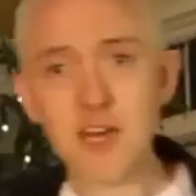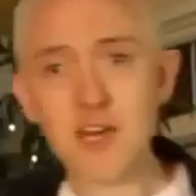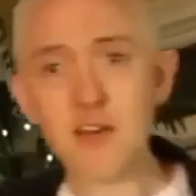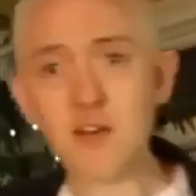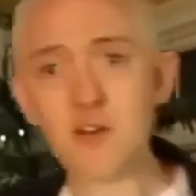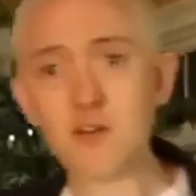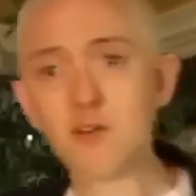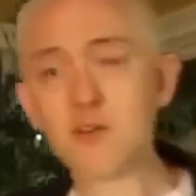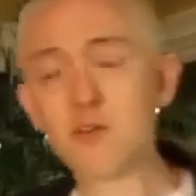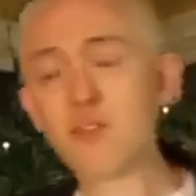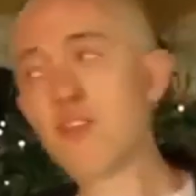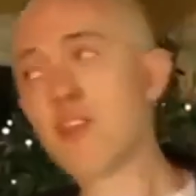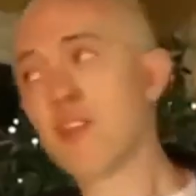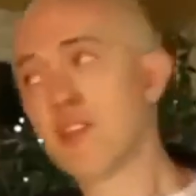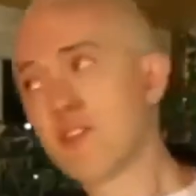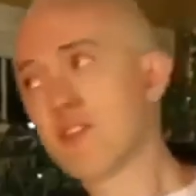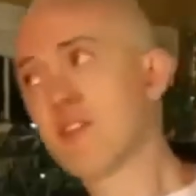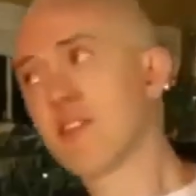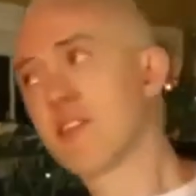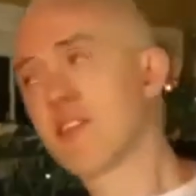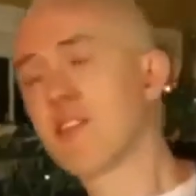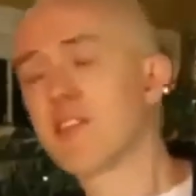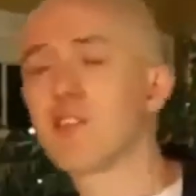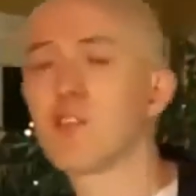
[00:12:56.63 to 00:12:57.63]
Now,
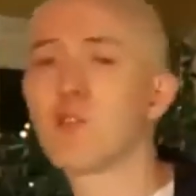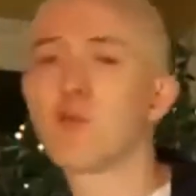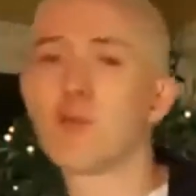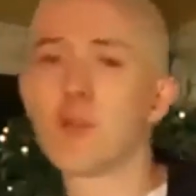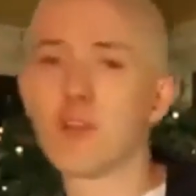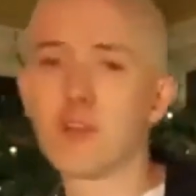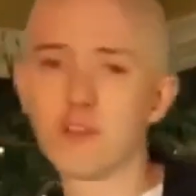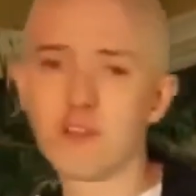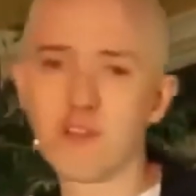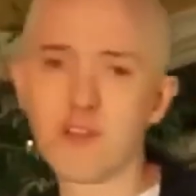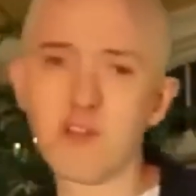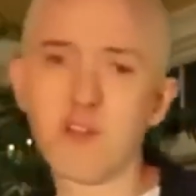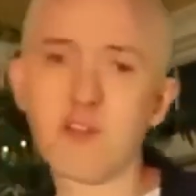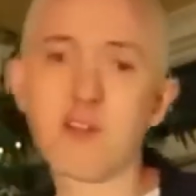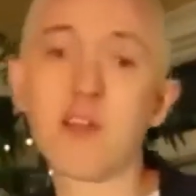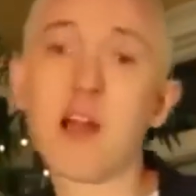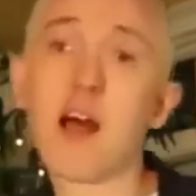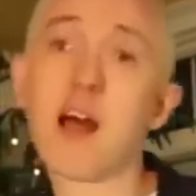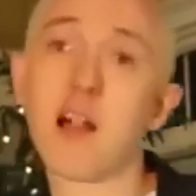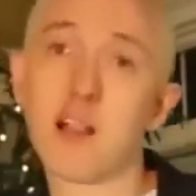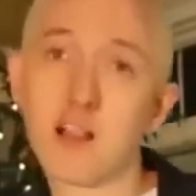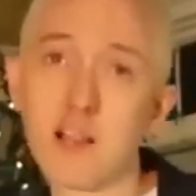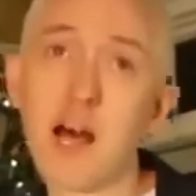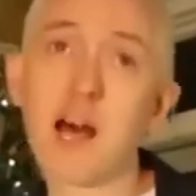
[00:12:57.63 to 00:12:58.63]
since this is the real deal,
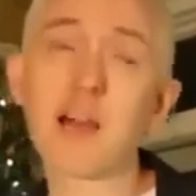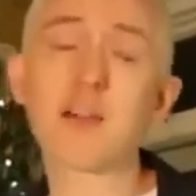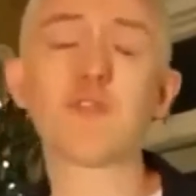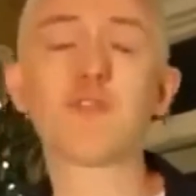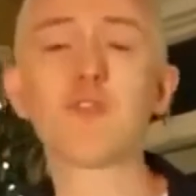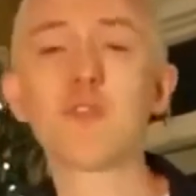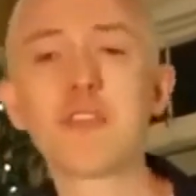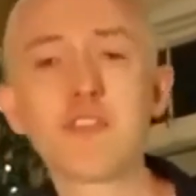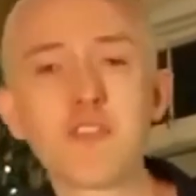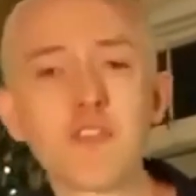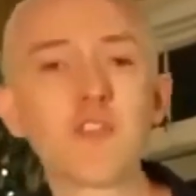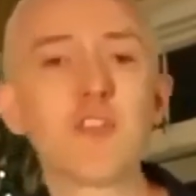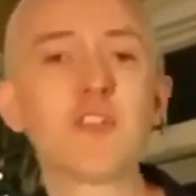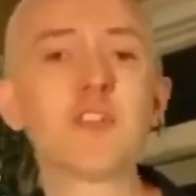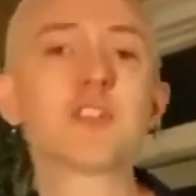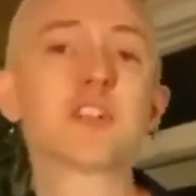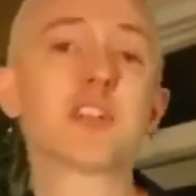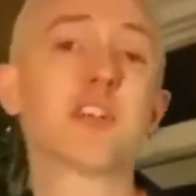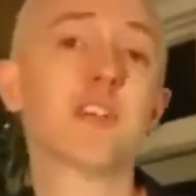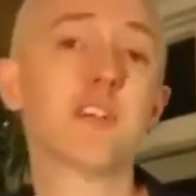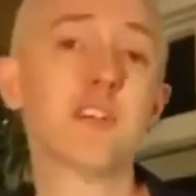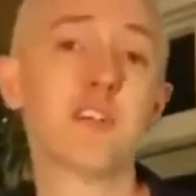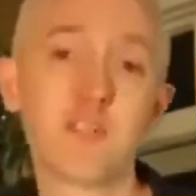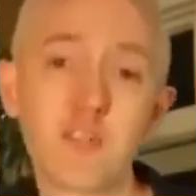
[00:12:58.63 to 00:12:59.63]
a lot of
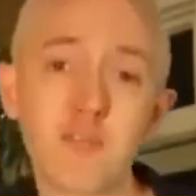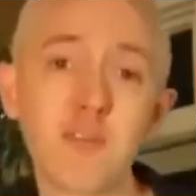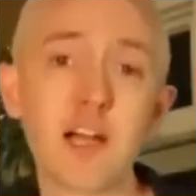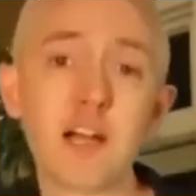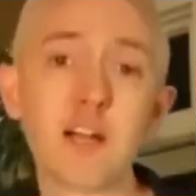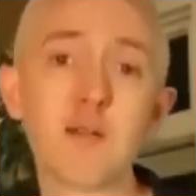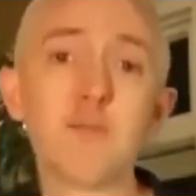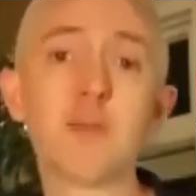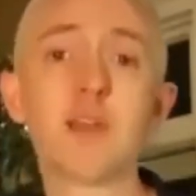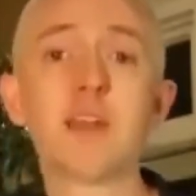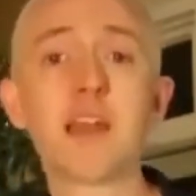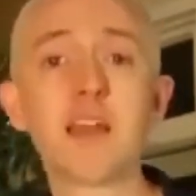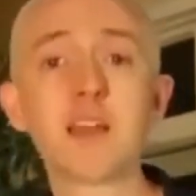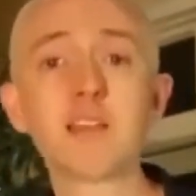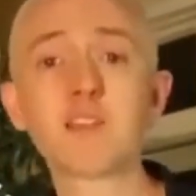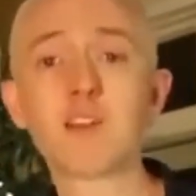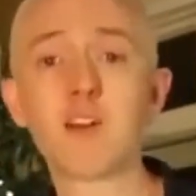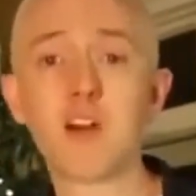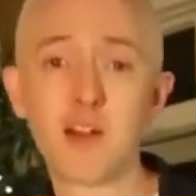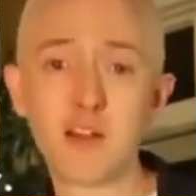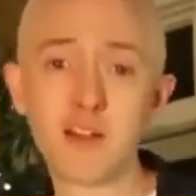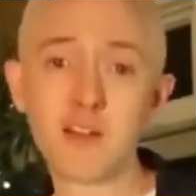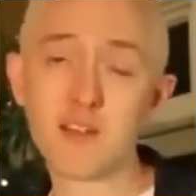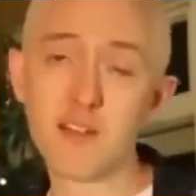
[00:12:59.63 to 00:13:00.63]
research and development
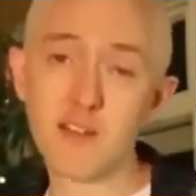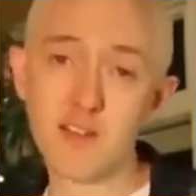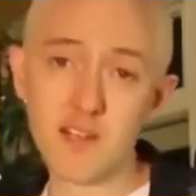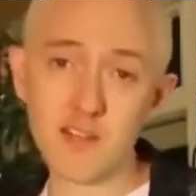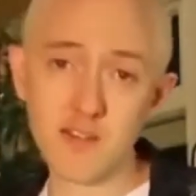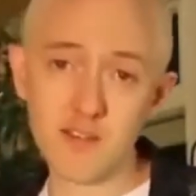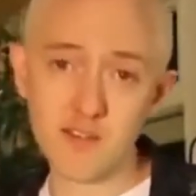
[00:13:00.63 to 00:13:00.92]
has gone into